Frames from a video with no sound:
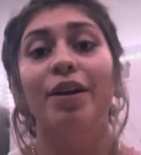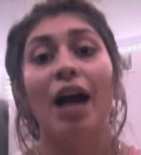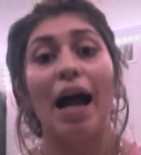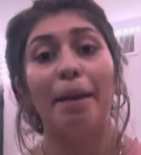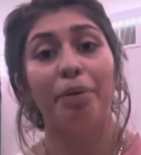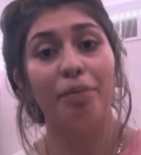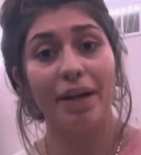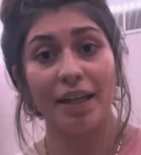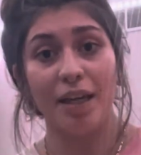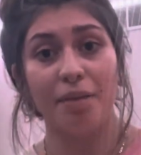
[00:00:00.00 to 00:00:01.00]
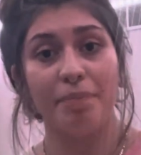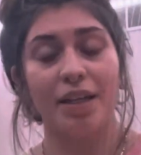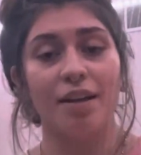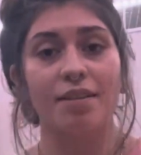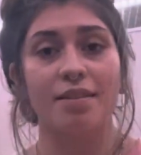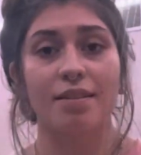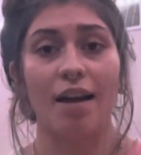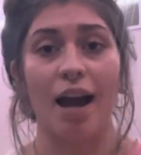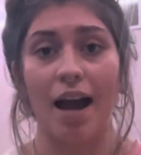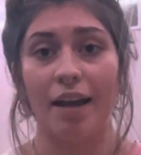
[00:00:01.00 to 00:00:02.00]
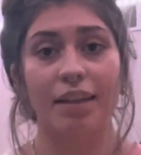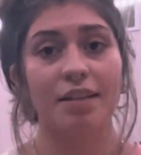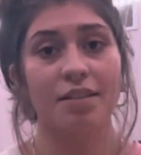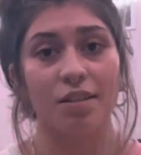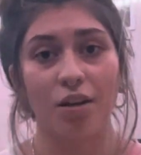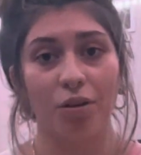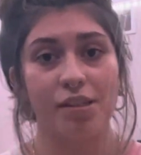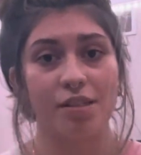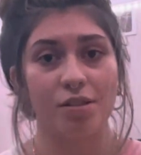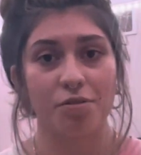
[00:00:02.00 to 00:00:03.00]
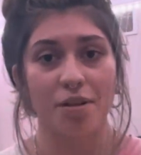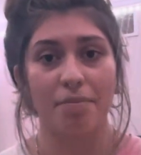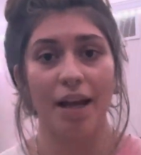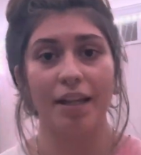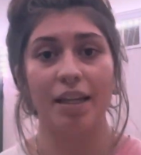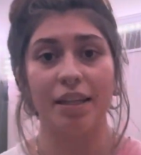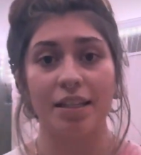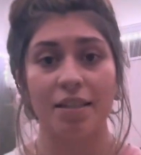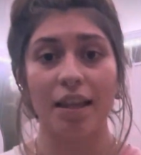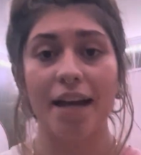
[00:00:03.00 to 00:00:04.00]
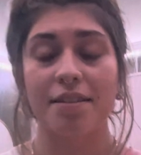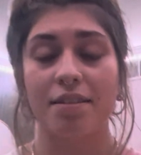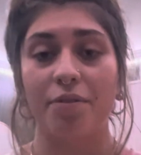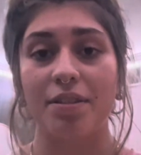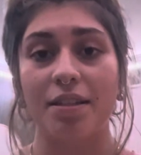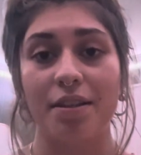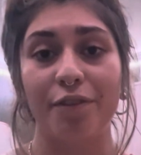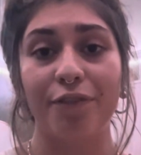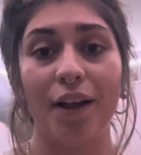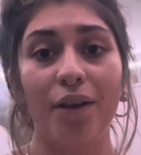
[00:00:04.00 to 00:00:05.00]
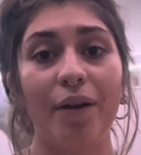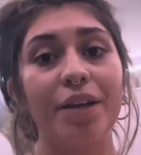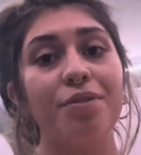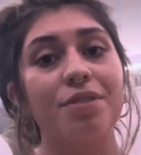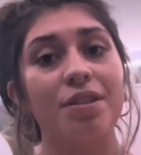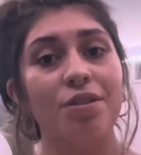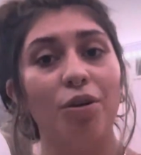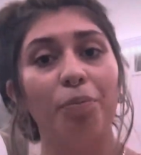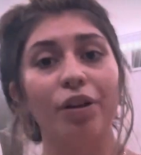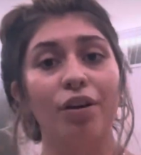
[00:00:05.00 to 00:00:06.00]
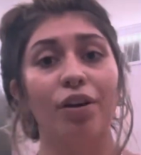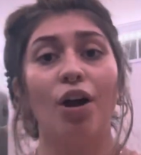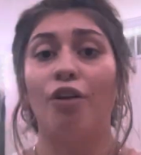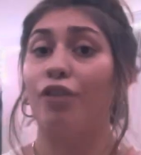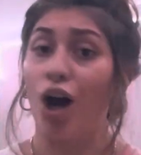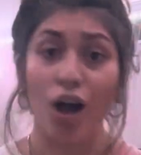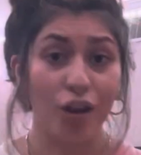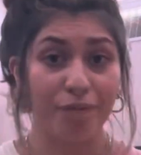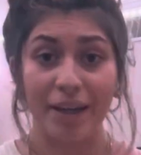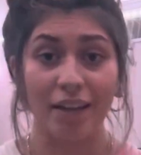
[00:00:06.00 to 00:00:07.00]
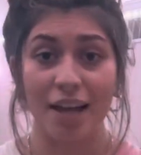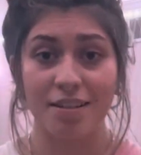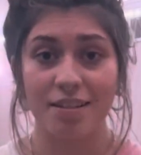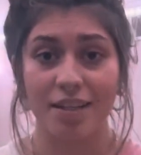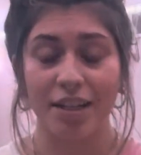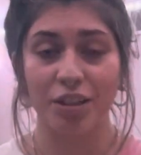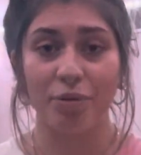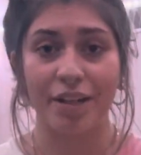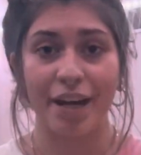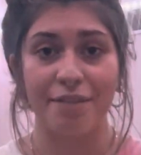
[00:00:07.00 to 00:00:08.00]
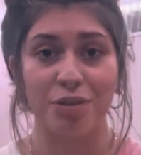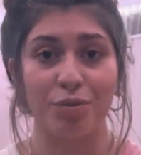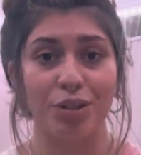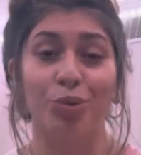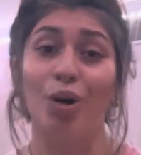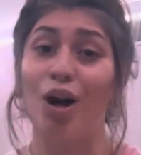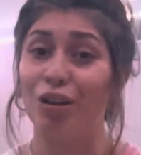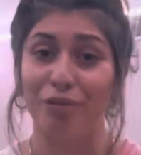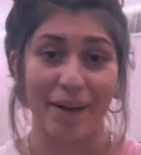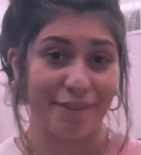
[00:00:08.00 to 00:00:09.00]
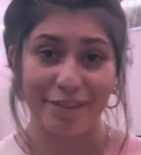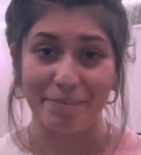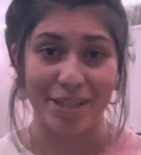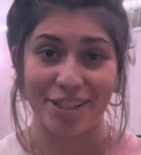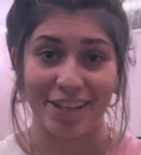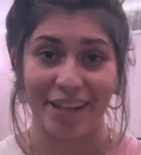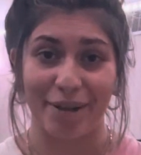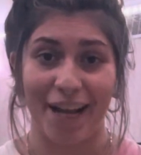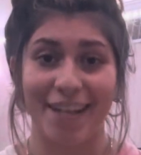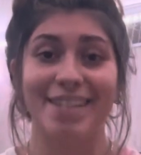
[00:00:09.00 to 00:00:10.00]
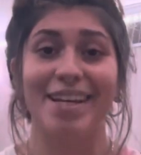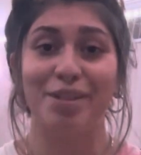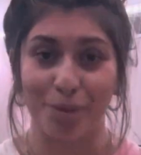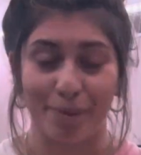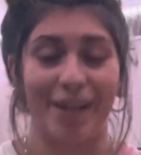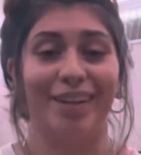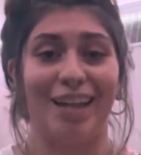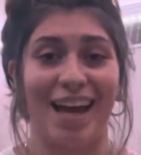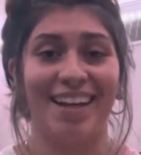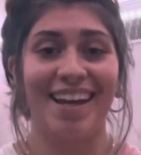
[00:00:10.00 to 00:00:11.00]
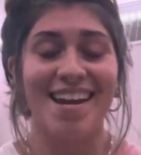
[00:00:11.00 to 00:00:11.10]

I put my name because I like to know these notes are mine in this class, so it's easy to follow. I use this notebook for all of my classes, and I don't want to have to read through all of my information that I write, because I do write a lot,